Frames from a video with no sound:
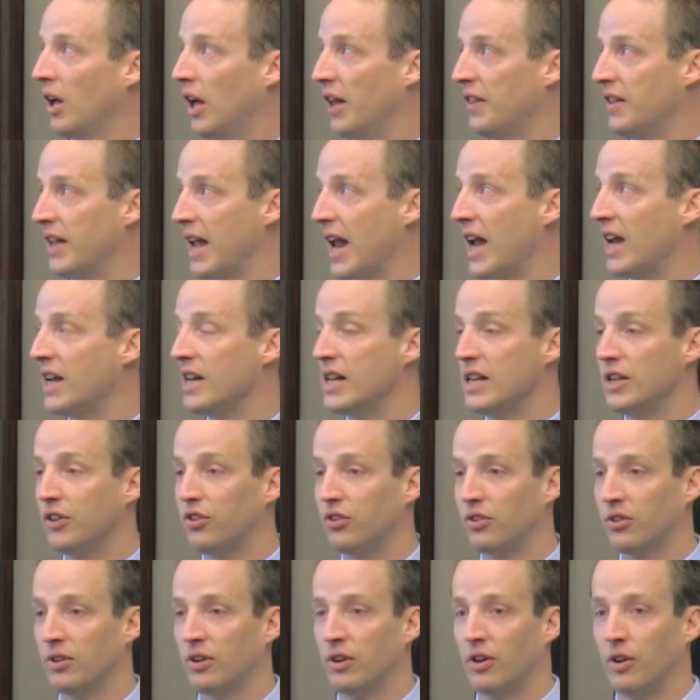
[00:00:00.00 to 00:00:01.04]
And the
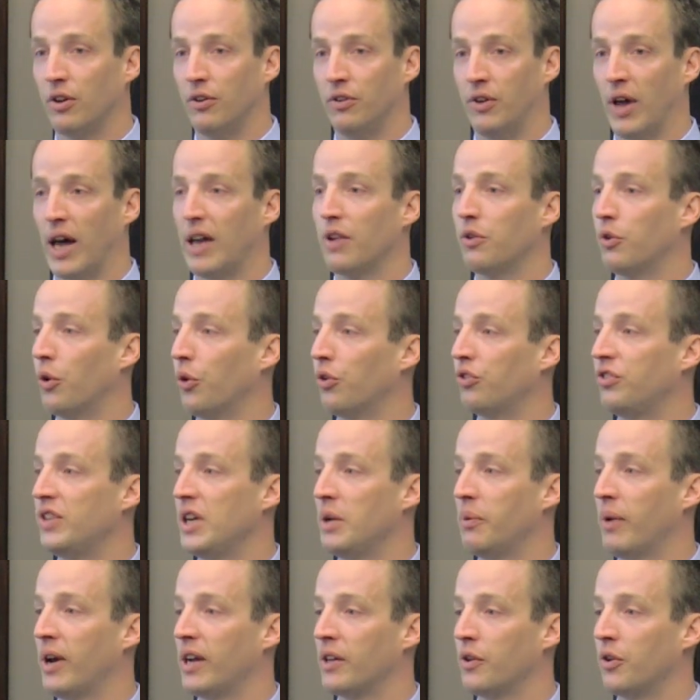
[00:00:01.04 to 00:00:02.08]
80s, that, those
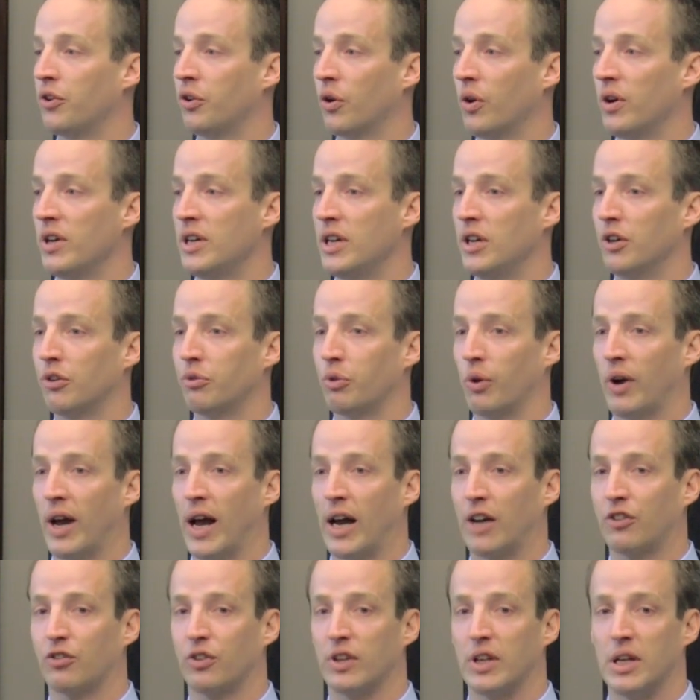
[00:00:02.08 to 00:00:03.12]
deregulatory years were
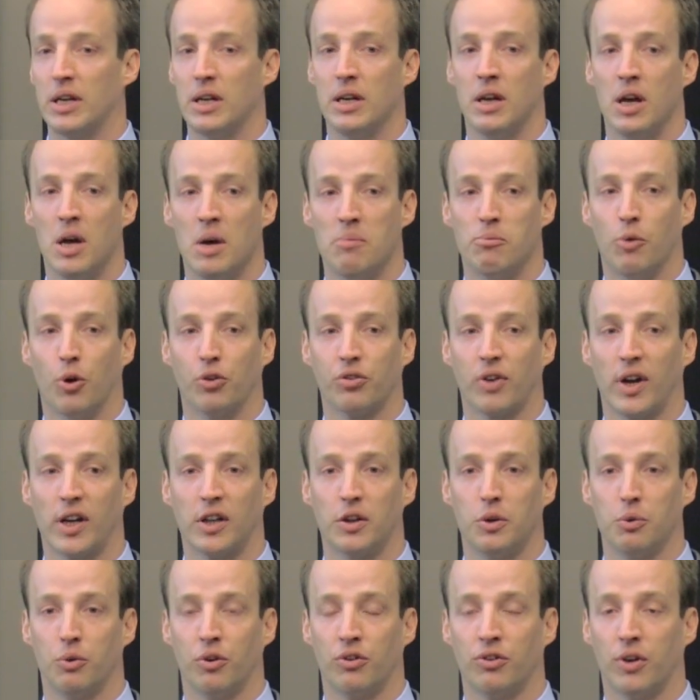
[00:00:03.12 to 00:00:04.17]
actually most
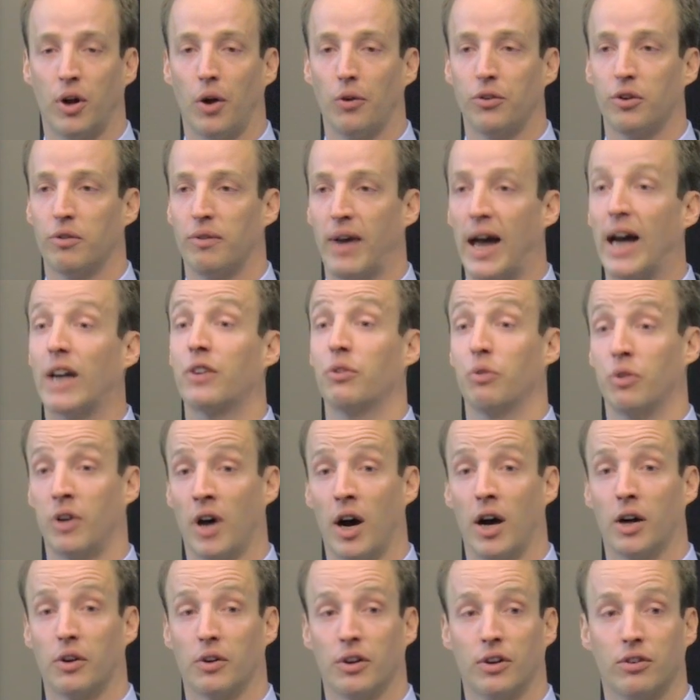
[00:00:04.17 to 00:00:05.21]
likely the result of acts of
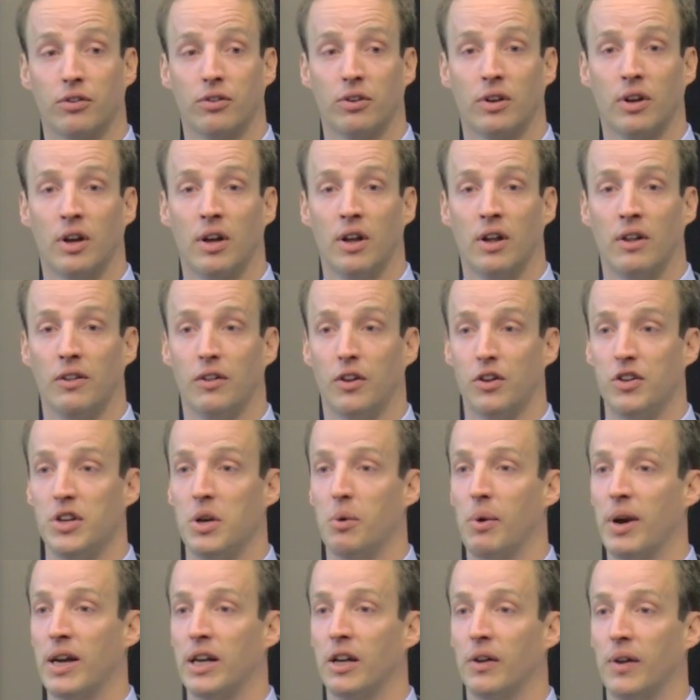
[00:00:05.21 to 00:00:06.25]
Congress,
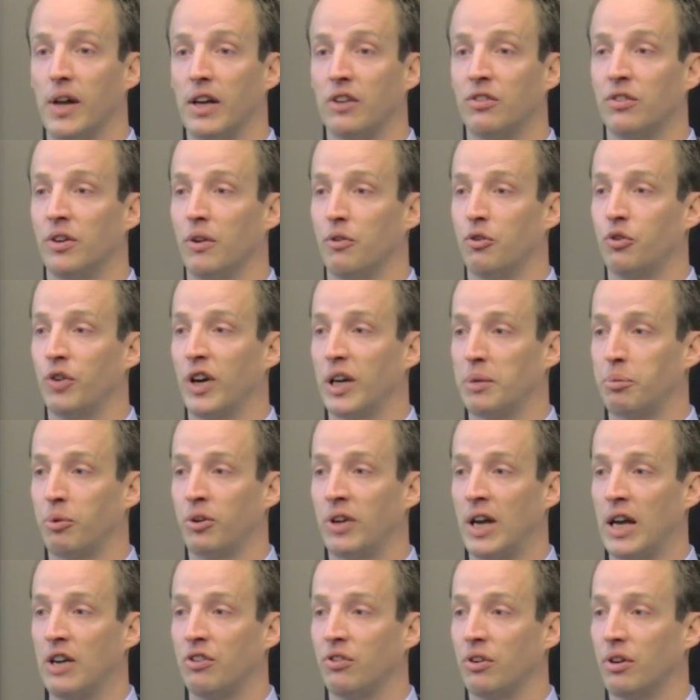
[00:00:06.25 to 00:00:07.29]
the deregulation of
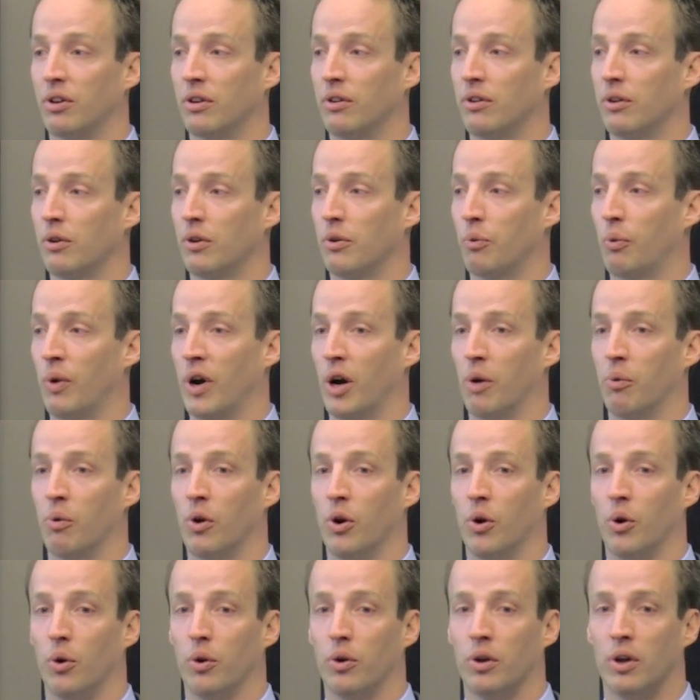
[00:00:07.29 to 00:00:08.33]
transportation,
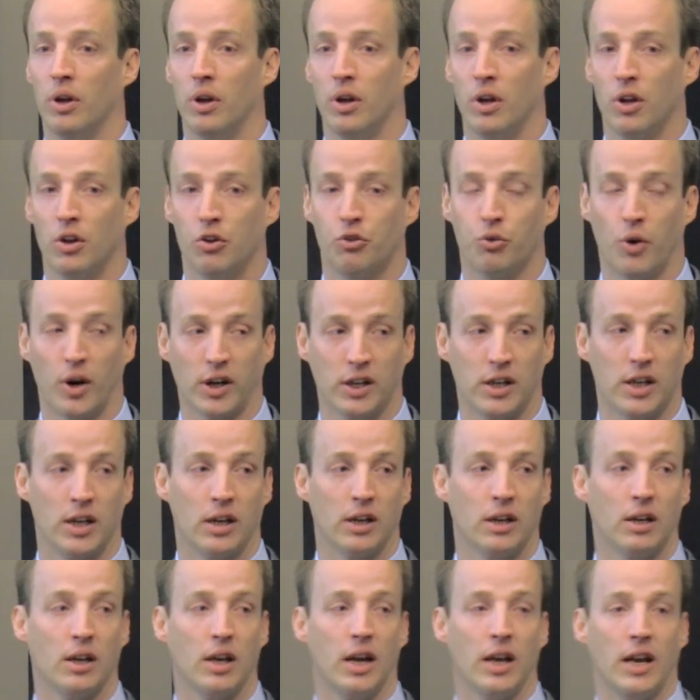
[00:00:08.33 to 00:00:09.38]
railroad,
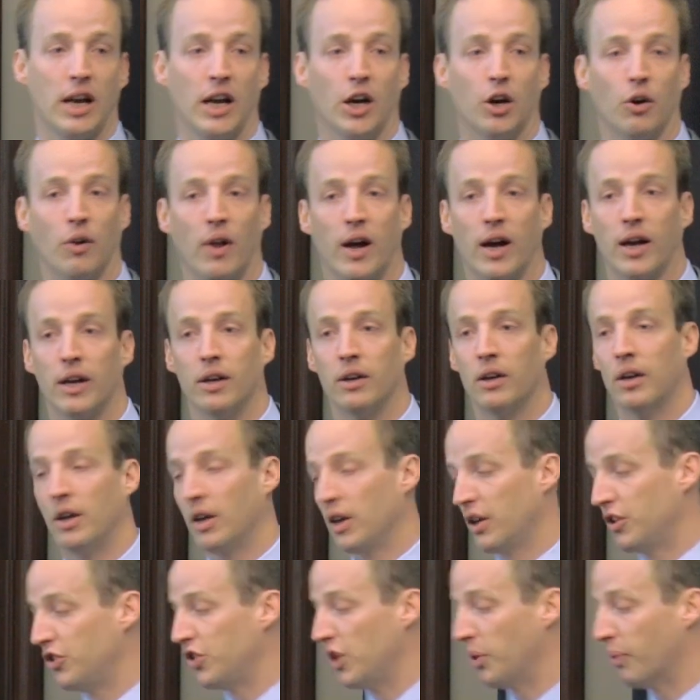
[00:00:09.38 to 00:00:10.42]
trucking, and airline
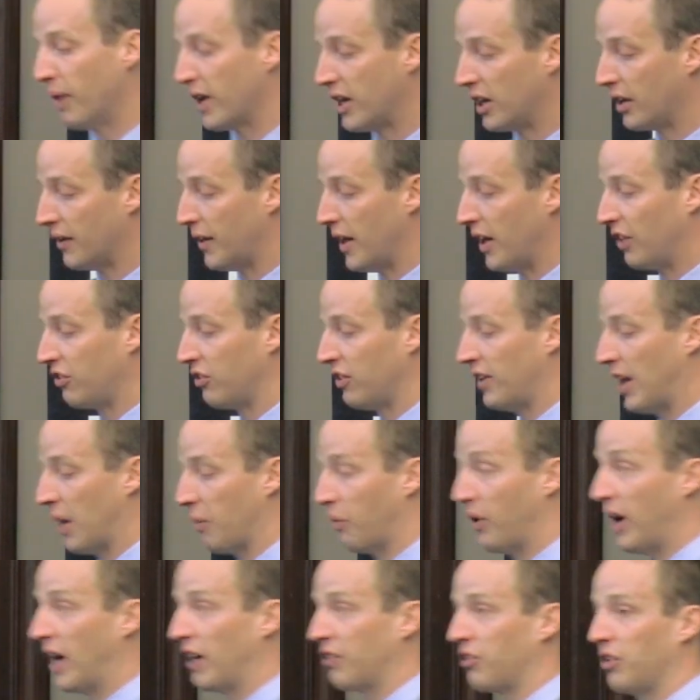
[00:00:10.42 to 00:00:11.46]
deregulation
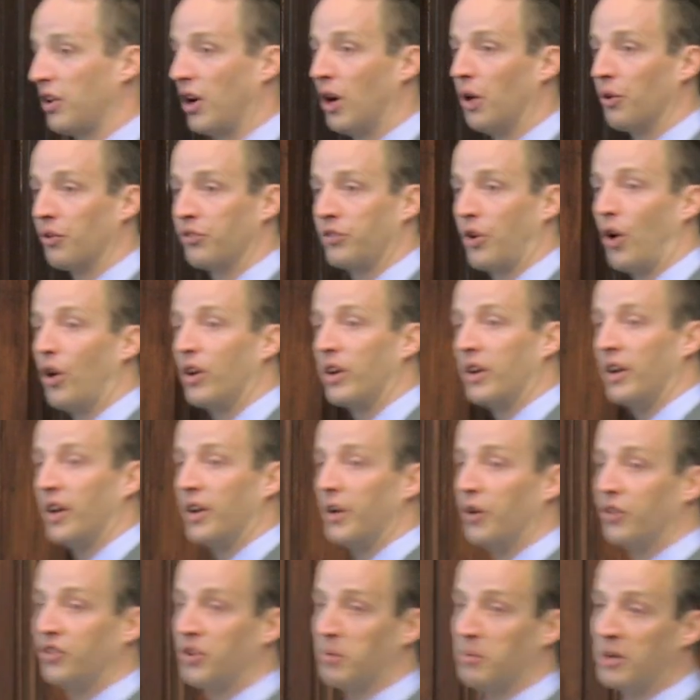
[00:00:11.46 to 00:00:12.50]
that were actually all started
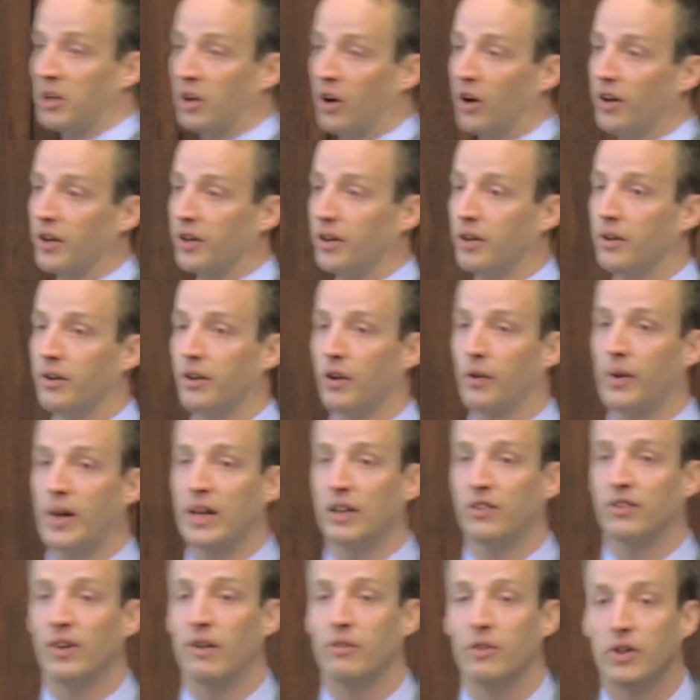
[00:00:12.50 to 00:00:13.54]
under Jimmy Carter in the
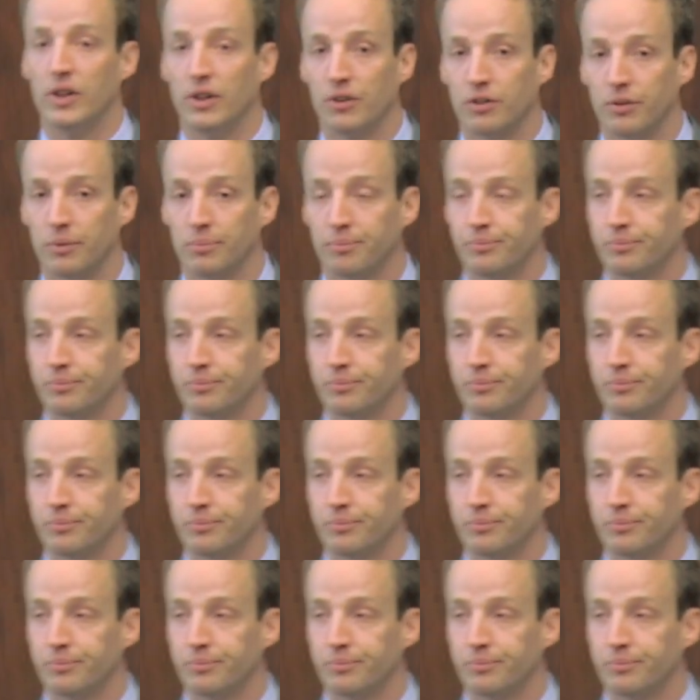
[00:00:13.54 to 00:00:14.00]
late 70s.